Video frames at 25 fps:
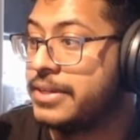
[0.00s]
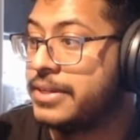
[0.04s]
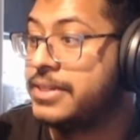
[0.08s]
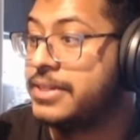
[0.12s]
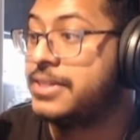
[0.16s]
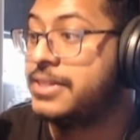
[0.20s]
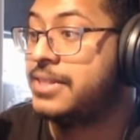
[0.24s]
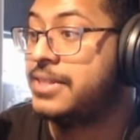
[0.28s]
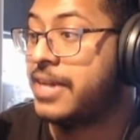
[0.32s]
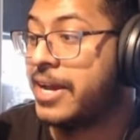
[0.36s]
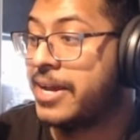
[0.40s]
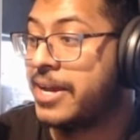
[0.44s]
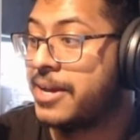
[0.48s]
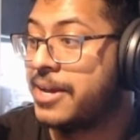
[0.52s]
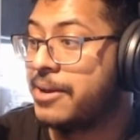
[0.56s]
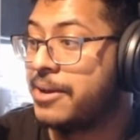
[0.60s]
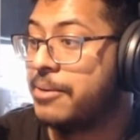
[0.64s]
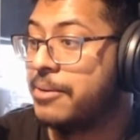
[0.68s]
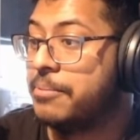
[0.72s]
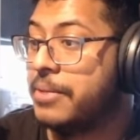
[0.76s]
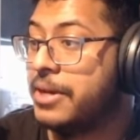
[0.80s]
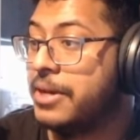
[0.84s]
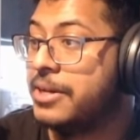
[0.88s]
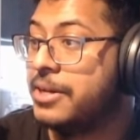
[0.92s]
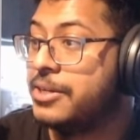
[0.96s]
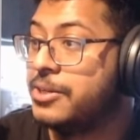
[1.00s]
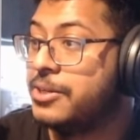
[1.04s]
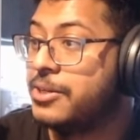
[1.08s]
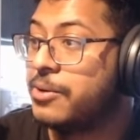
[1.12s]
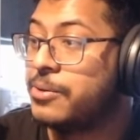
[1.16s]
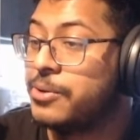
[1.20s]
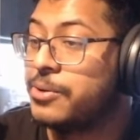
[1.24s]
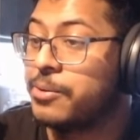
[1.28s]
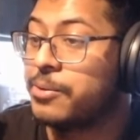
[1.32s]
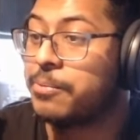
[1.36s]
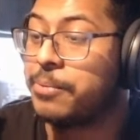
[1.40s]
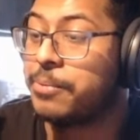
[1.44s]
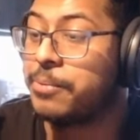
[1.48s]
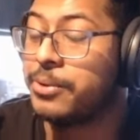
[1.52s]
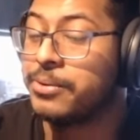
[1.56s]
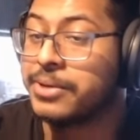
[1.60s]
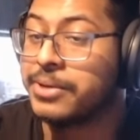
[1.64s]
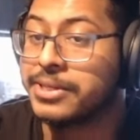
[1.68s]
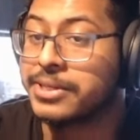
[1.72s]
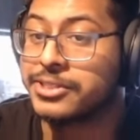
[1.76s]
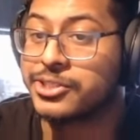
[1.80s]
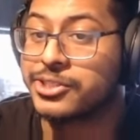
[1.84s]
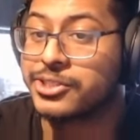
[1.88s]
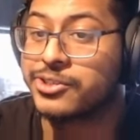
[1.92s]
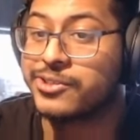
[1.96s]
Damn. Yo, your Boothill
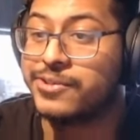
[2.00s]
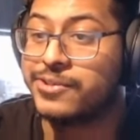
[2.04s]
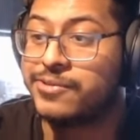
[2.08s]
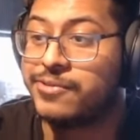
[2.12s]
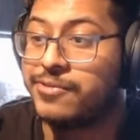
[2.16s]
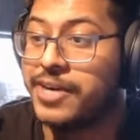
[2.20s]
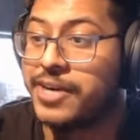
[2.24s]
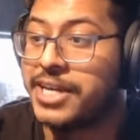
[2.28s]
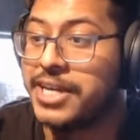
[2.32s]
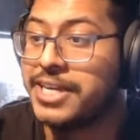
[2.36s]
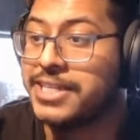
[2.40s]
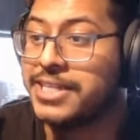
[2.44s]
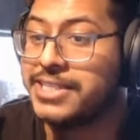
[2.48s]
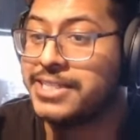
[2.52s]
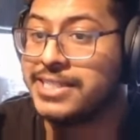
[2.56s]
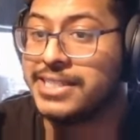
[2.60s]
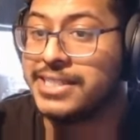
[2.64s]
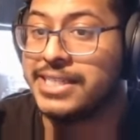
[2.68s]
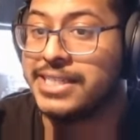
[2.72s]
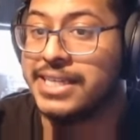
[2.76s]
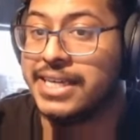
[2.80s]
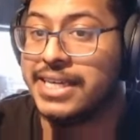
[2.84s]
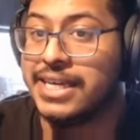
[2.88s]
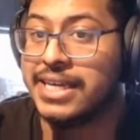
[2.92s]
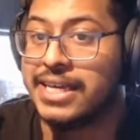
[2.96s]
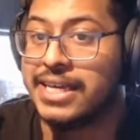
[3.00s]
is crazy.